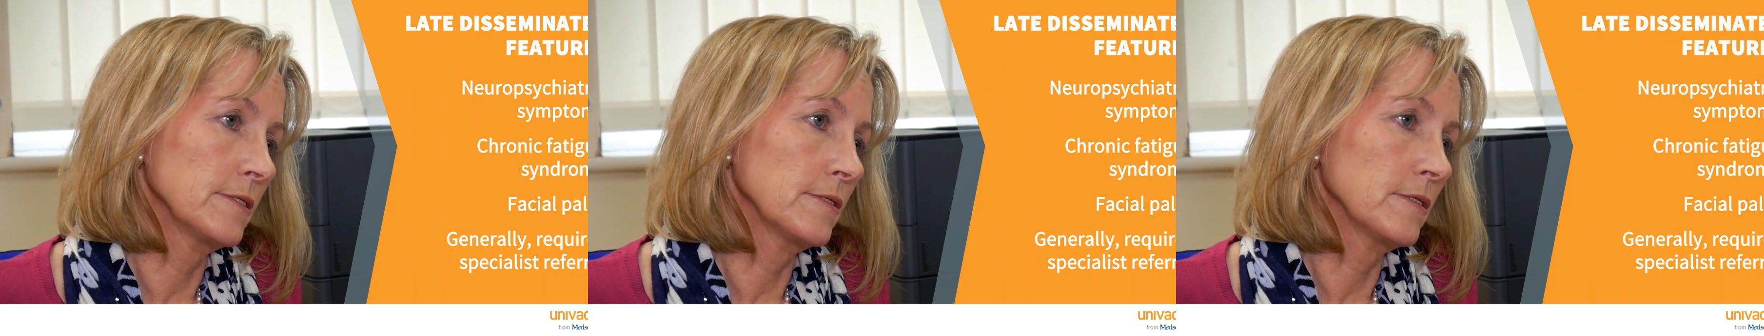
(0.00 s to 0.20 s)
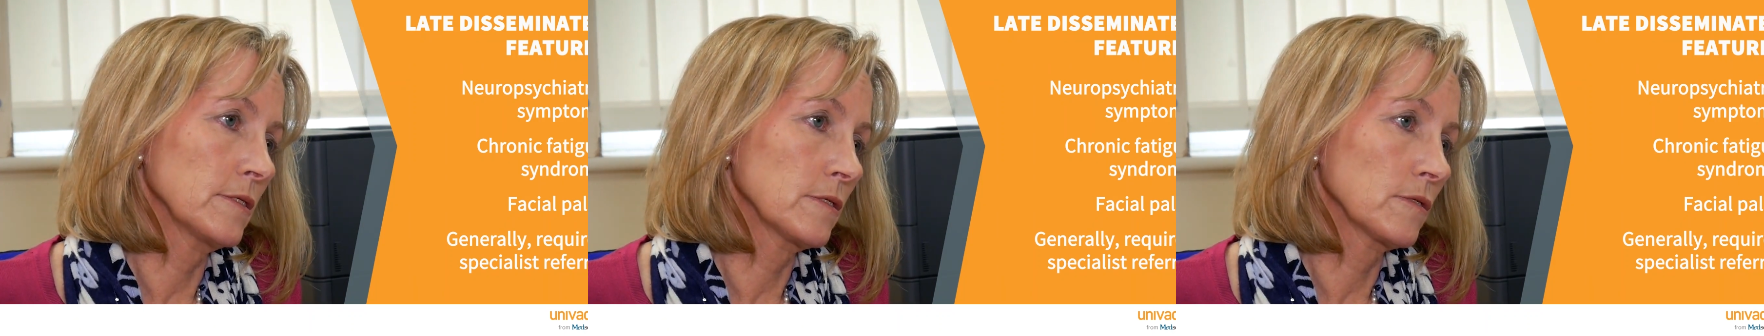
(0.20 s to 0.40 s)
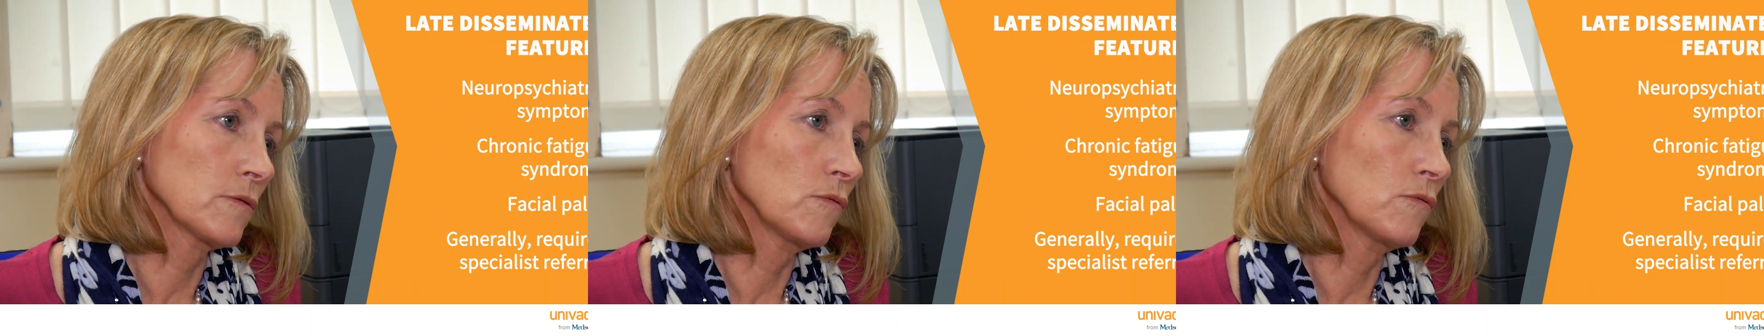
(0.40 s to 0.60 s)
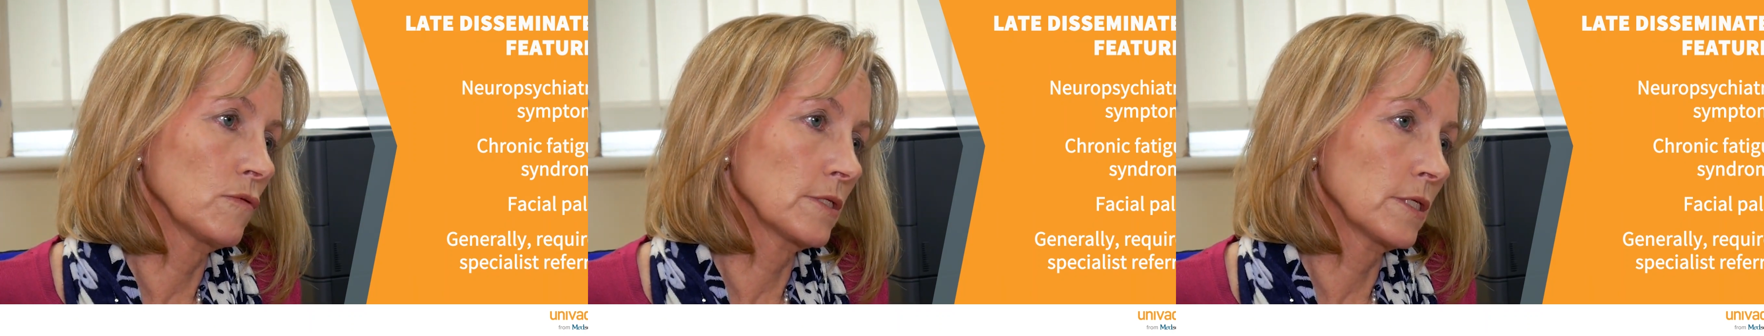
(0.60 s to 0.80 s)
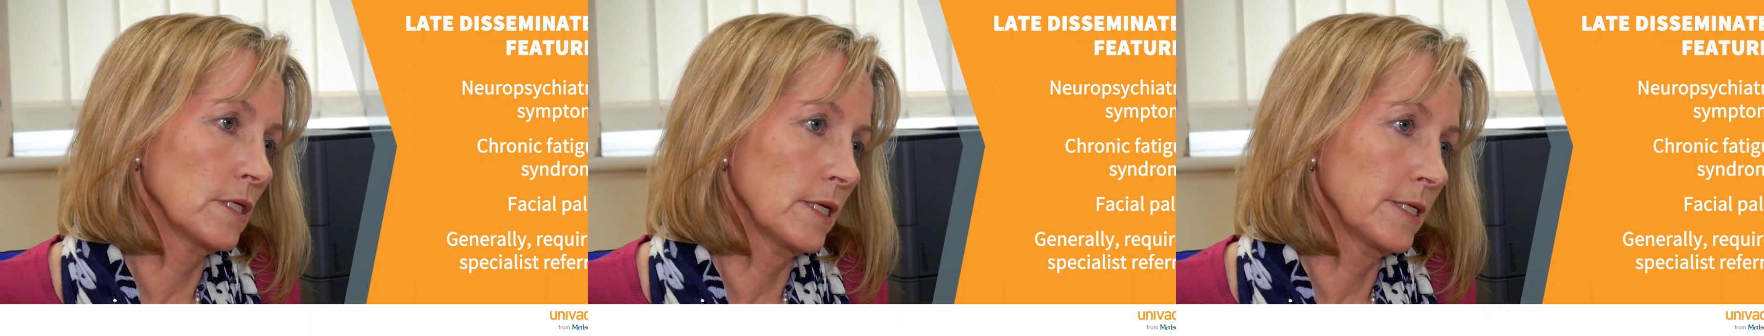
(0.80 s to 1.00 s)
illness or
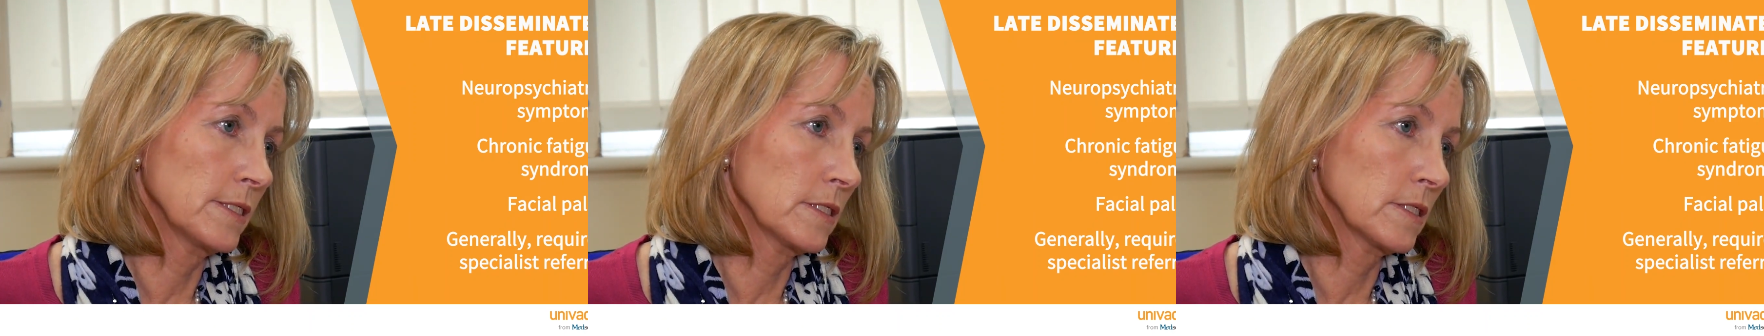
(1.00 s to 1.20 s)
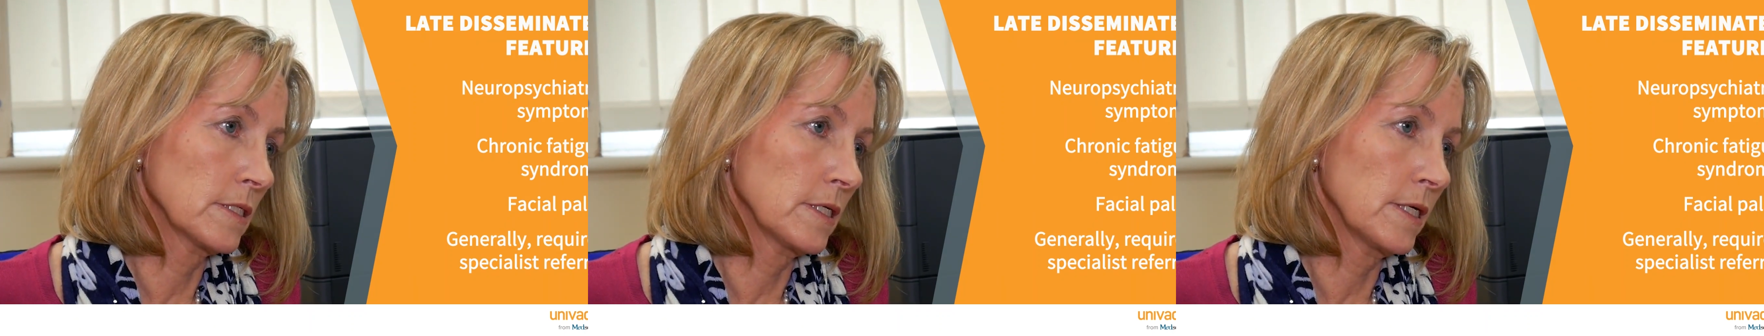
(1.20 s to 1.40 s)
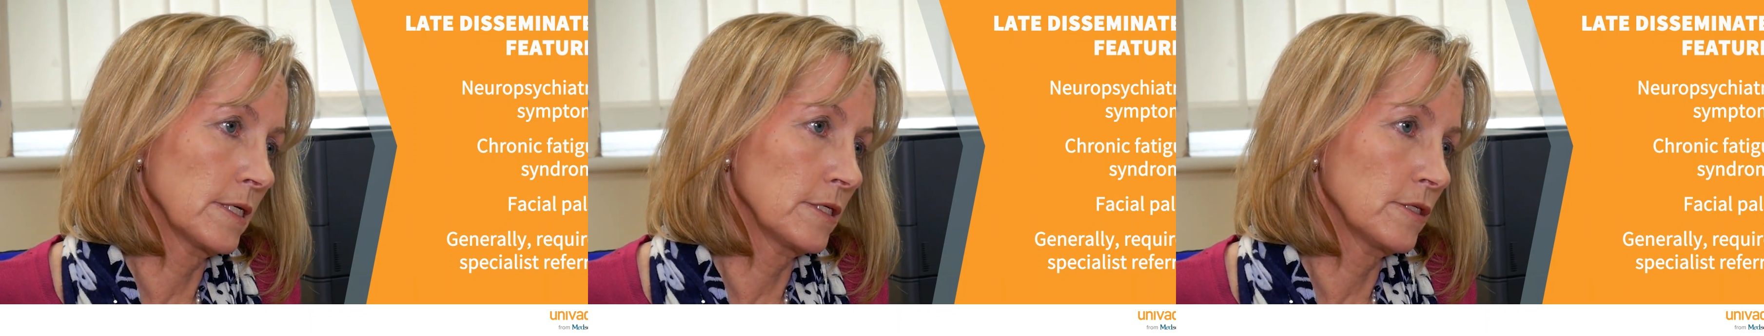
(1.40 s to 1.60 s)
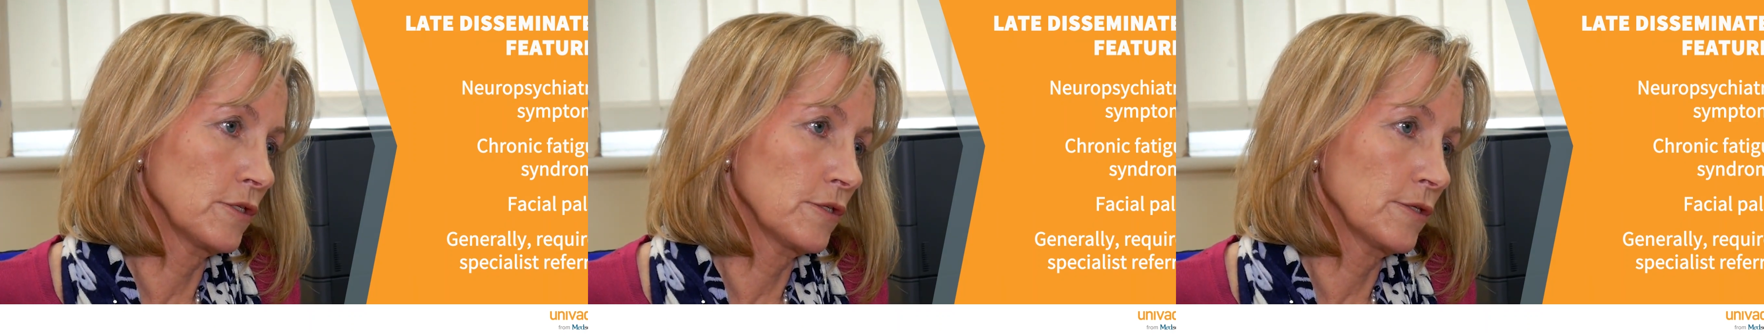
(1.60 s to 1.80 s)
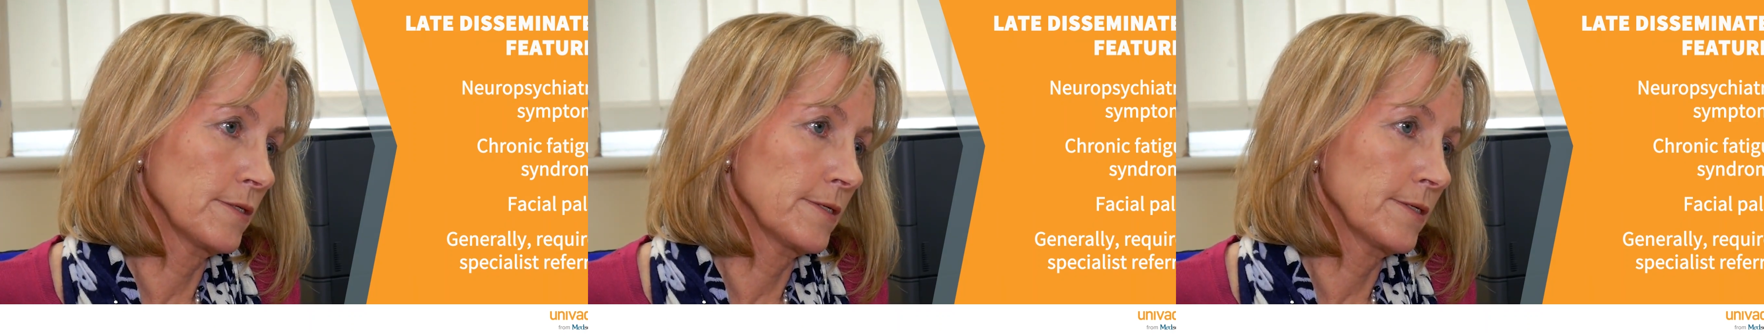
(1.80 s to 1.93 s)
at a later stage.